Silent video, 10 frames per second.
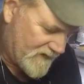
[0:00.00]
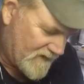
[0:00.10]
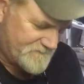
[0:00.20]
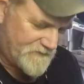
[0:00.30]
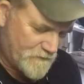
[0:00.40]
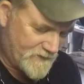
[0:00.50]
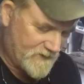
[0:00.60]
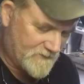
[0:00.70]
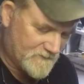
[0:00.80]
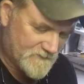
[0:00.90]
of
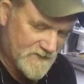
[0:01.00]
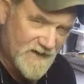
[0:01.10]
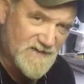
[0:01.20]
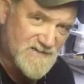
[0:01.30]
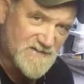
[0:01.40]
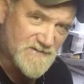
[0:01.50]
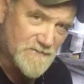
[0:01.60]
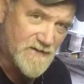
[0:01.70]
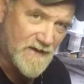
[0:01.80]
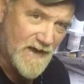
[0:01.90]
owning a
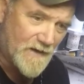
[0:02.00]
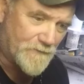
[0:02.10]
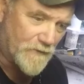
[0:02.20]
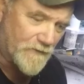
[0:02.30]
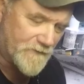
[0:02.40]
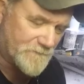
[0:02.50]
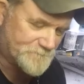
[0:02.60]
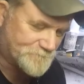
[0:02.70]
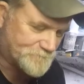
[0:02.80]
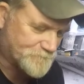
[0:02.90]
Suzuki outboard,
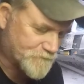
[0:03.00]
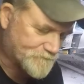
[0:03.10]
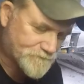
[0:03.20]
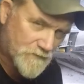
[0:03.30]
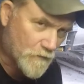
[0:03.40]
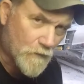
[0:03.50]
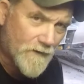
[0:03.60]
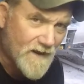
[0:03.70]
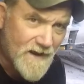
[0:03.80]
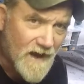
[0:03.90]
or
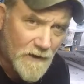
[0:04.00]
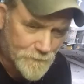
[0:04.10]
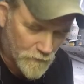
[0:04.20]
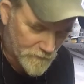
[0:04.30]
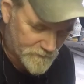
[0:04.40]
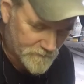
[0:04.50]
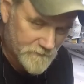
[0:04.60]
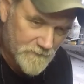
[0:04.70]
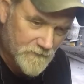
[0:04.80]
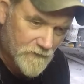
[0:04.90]
any outboard,
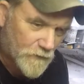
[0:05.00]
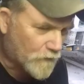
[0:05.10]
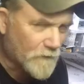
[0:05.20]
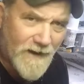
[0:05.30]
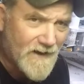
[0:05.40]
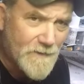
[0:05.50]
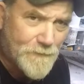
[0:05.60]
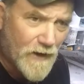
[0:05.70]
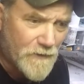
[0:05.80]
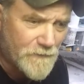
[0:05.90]
or any
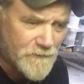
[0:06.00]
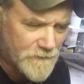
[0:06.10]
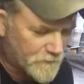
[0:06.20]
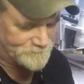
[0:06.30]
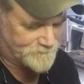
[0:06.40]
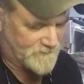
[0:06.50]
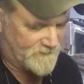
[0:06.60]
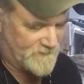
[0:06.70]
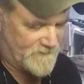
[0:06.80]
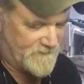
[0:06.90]
boat.
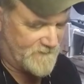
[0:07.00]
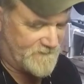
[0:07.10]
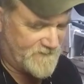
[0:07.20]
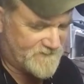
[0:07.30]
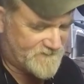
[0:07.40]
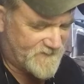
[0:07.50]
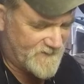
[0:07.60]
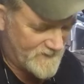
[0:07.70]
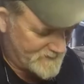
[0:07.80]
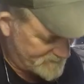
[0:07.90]
This
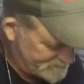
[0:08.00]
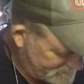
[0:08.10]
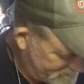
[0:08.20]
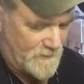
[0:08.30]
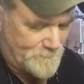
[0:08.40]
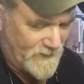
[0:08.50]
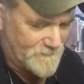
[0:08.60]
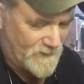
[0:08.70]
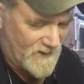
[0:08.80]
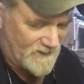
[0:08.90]
is a
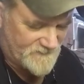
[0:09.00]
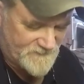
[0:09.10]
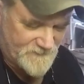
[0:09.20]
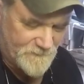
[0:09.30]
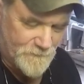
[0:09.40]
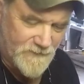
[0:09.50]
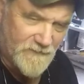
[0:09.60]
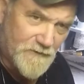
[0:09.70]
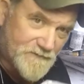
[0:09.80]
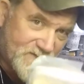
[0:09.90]
big box with a
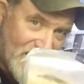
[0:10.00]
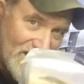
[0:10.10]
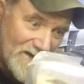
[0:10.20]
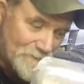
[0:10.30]
little tiny